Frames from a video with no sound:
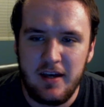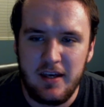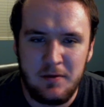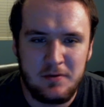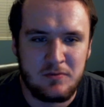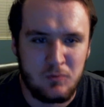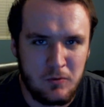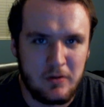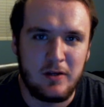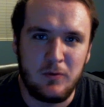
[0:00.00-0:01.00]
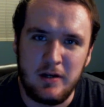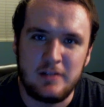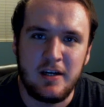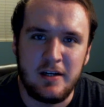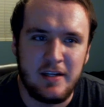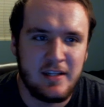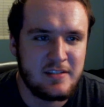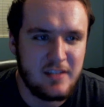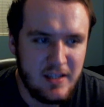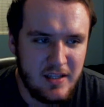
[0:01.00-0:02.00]
It was really well done.
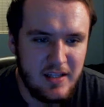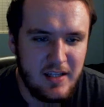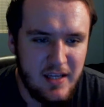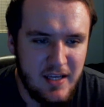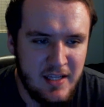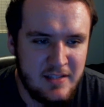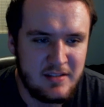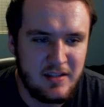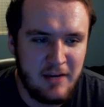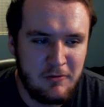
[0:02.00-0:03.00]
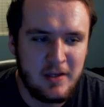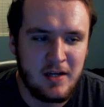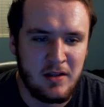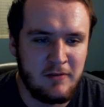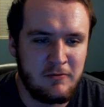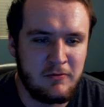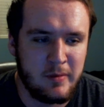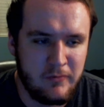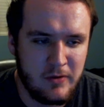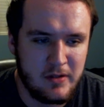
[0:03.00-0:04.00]
It's everything I loved from
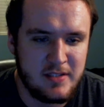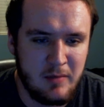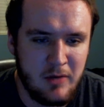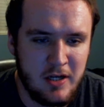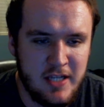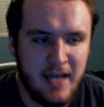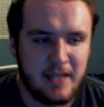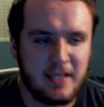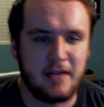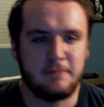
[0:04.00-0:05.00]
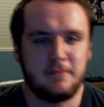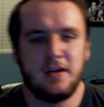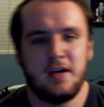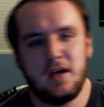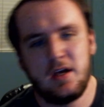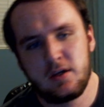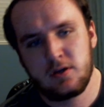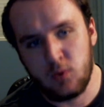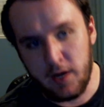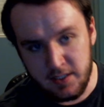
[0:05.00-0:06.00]
the first Samurai Jack kind of
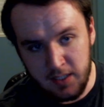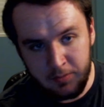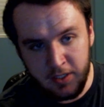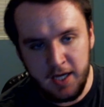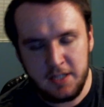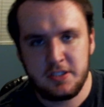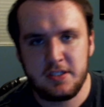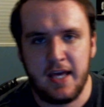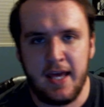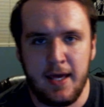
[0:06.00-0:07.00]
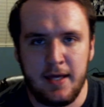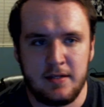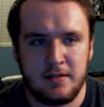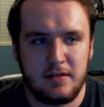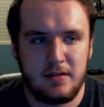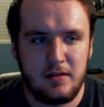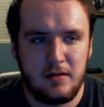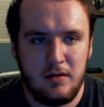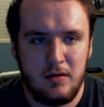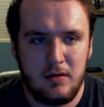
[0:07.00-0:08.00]
cranked up a notch, and
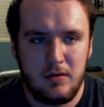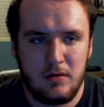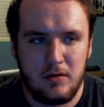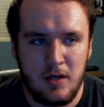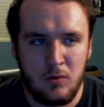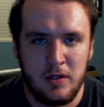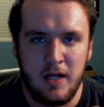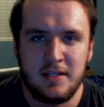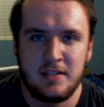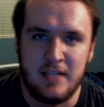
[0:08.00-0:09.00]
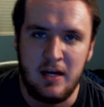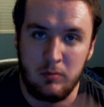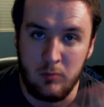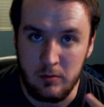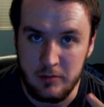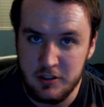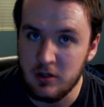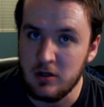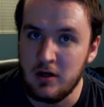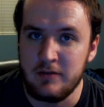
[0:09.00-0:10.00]
it realizes now we're more
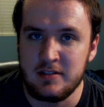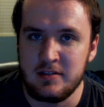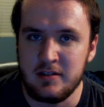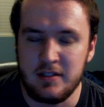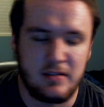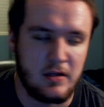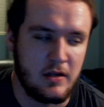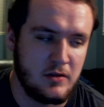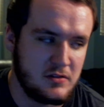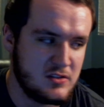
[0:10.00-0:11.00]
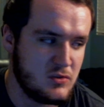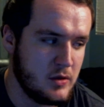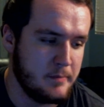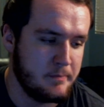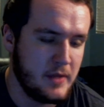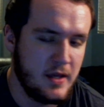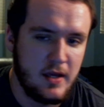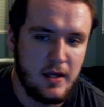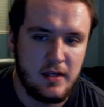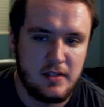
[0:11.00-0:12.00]
mature, obviously. It's on Adult Swim.
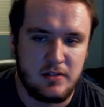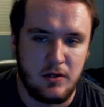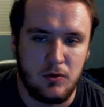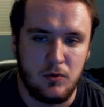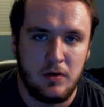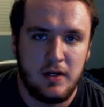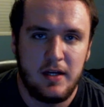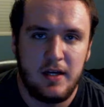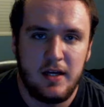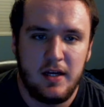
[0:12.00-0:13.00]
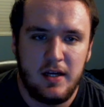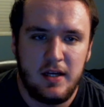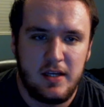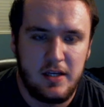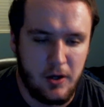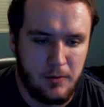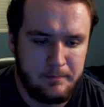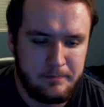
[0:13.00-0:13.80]
So, you know,